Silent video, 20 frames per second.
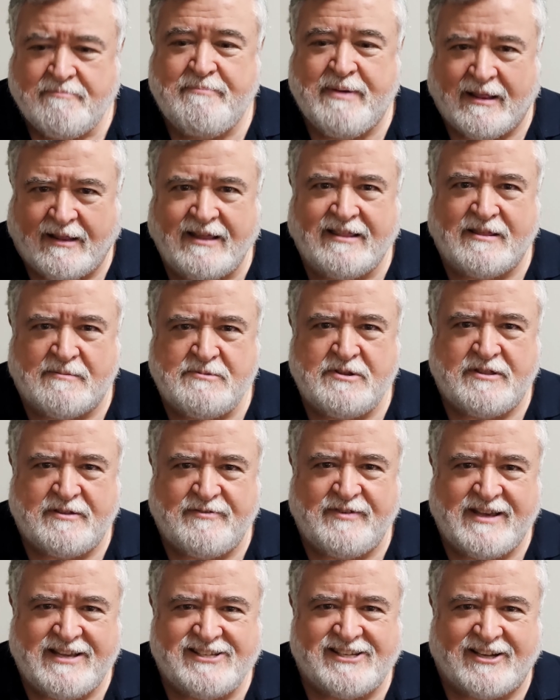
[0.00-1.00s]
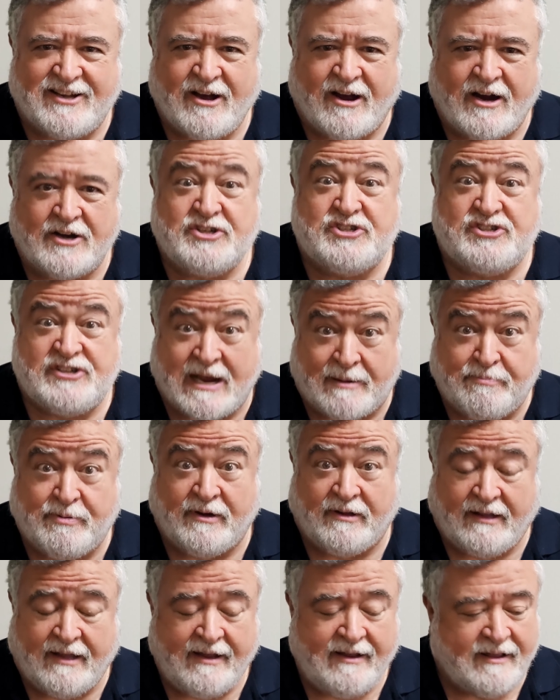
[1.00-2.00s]
billing them to the Visa card
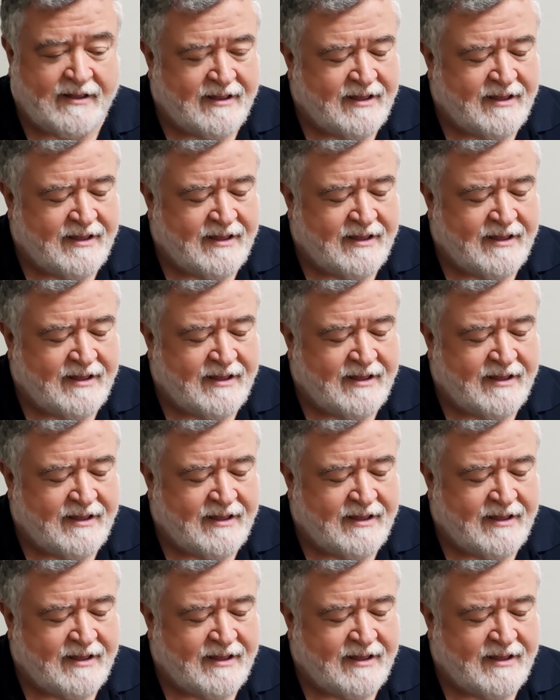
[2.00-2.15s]
separately